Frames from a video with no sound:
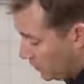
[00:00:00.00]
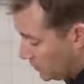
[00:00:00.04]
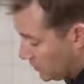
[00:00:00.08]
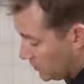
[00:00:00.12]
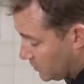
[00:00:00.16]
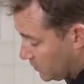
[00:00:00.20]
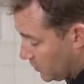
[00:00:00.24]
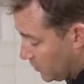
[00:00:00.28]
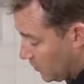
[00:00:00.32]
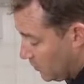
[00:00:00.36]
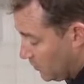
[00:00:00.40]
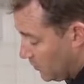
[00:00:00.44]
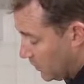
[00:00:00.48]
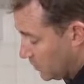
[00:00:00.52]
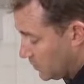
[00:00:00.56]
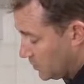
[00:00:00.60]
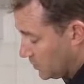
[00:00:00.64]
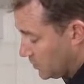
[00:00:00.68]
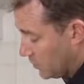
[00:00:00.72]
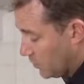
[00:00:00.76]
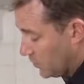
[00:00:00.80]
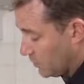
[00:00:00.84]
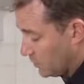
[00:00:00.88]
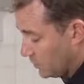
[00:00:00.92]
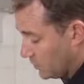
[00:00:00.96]
So
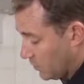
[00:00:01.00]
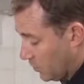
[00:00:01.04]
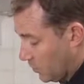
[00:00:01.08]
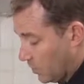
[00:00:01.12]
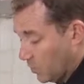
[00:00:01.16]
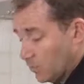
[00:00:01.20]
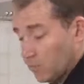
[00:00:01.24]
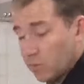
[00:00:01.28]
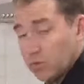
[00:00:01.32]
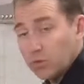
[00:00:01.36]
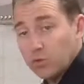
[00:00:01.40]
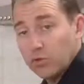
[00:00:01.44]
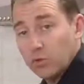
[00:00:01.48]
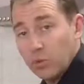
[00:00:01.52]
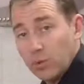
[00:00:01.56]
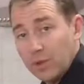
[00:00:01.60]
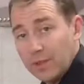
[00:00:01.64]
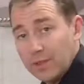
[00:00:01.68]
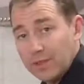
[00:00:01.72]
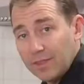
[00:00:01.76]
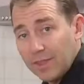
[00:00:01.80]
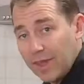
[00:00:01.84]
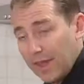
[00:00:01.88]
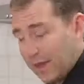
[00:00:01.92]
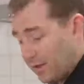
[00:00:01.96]
eventually over time, you'll
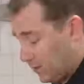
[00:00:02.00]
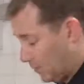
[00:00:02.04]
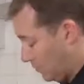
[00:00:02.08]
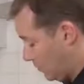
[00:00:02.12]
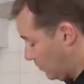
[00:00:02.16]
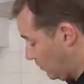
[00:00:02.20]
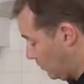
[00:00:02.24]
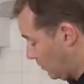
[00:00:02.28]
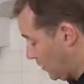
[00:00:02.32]
tweak that,